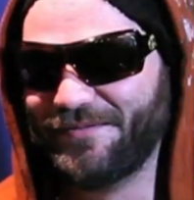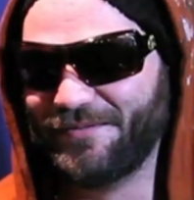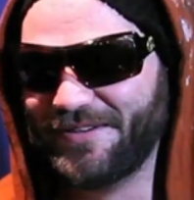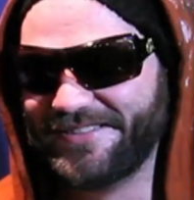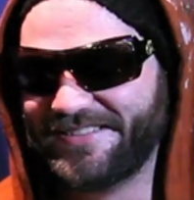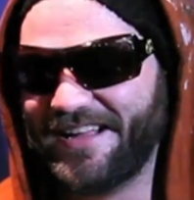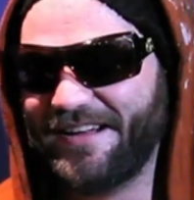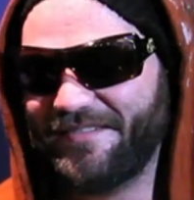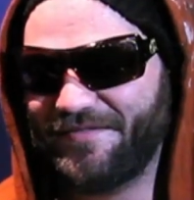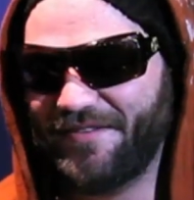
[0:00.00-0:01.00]
was
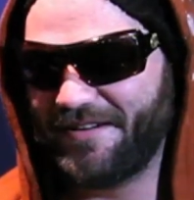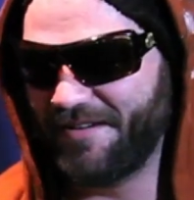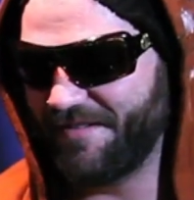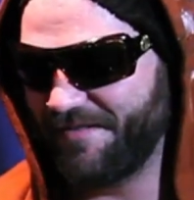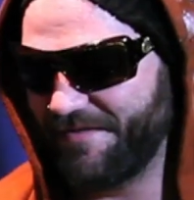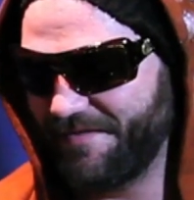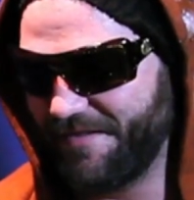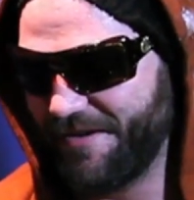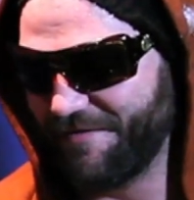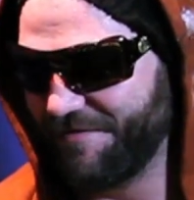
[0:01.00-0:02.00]
that fucking
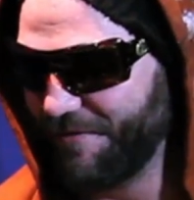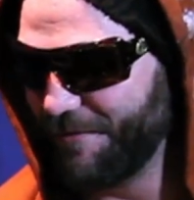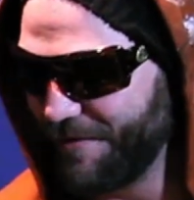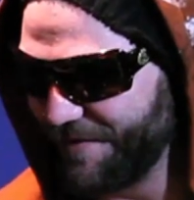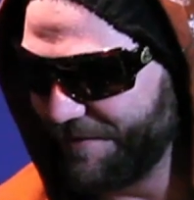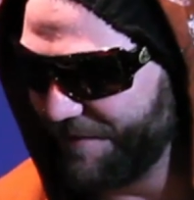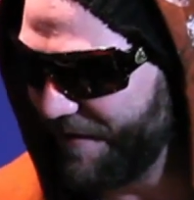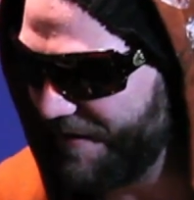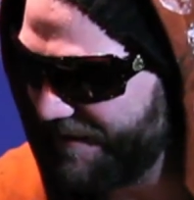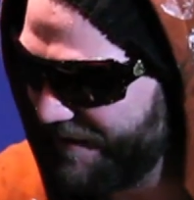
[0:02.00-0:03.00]
100-foot
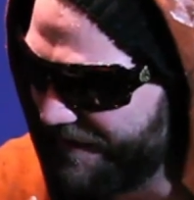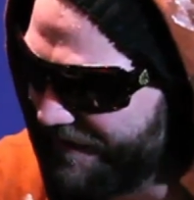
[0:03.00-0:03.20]
waterfall